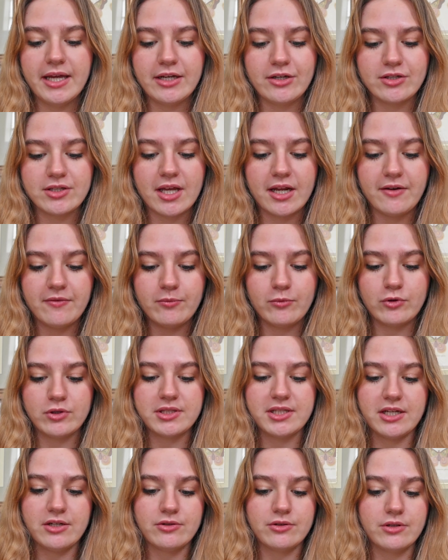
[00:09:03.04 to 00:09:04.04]
and just kind of more
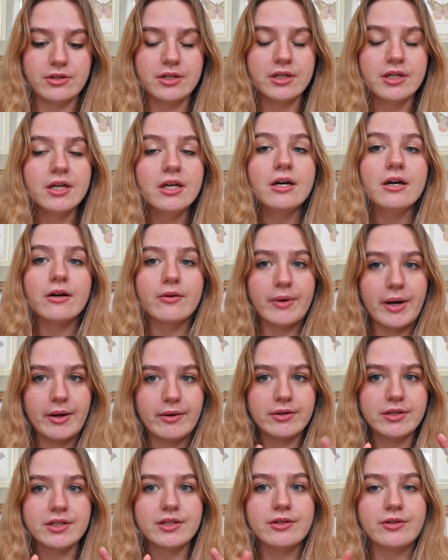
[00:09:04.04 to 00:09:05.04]
centered
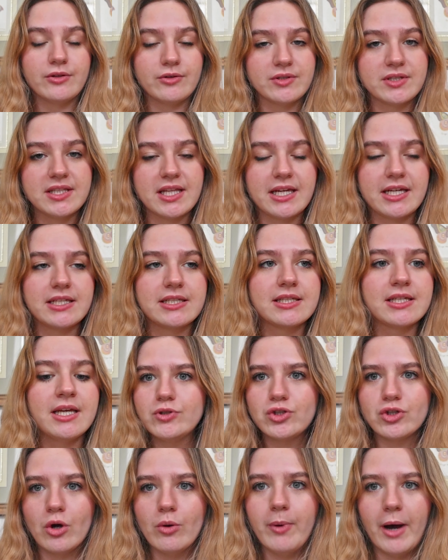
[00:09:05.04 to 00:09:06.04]
around those things.
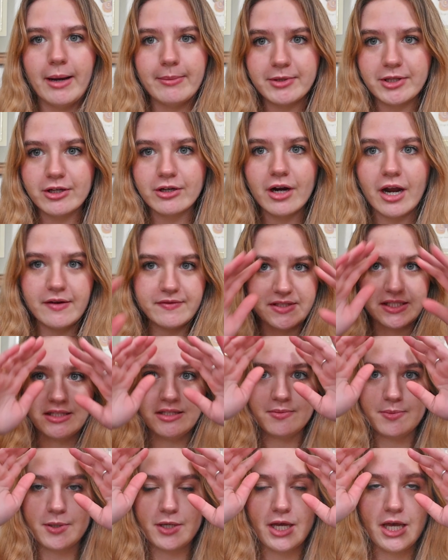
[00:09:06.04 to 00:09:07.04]
So popular. I've seen
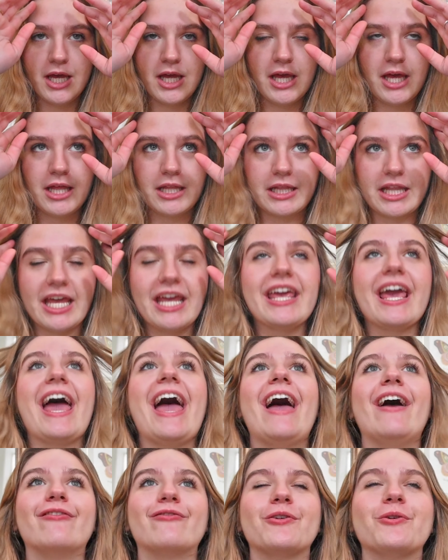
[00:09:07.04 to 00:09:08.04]
this book, like,
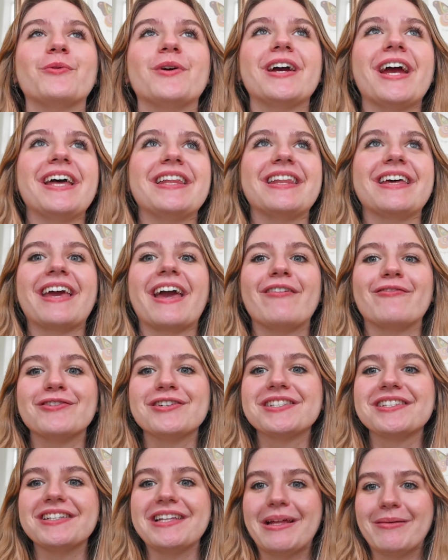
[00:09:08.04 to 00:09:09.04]
everywhere, and, like, every
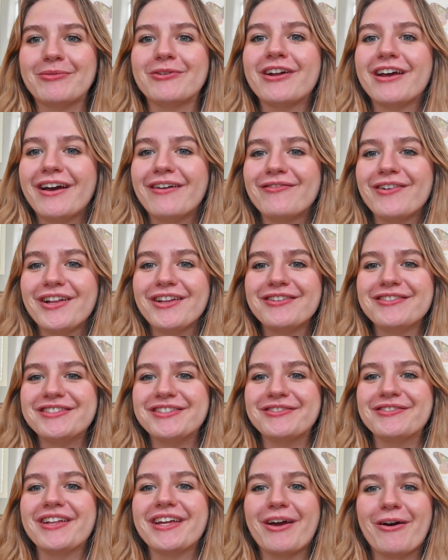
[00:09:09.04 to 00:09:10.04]
celebrity I follow
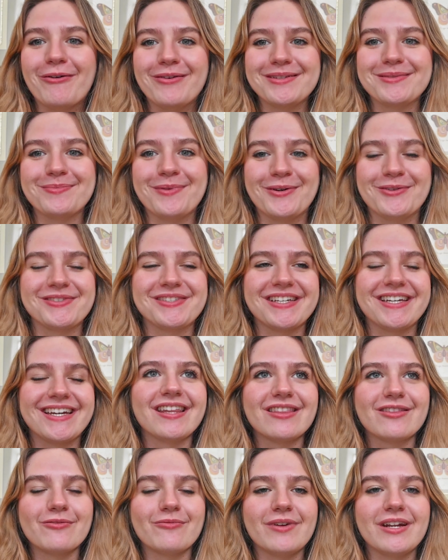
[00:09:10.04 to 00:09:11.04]
too, like, always posts, like,
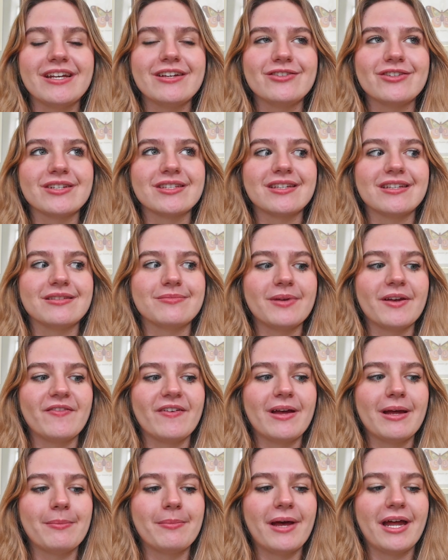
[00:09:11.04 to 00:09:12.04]
that they're reading Just Kids by
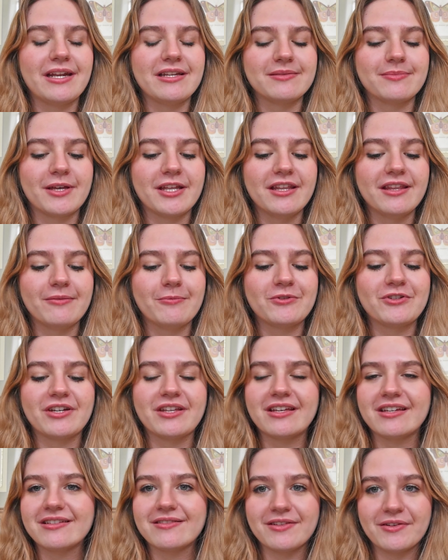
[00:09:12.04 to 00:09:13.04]
Patti Smith, which I
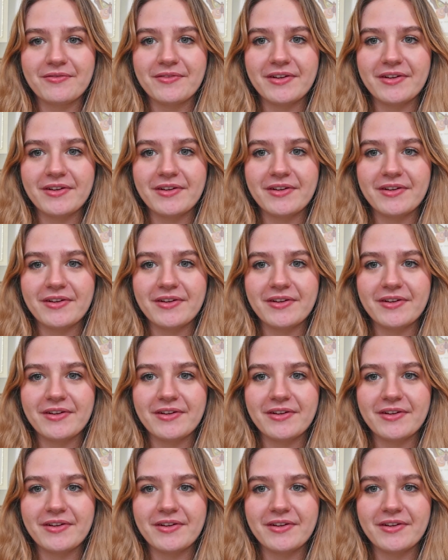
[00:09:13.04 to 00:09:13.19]
think is so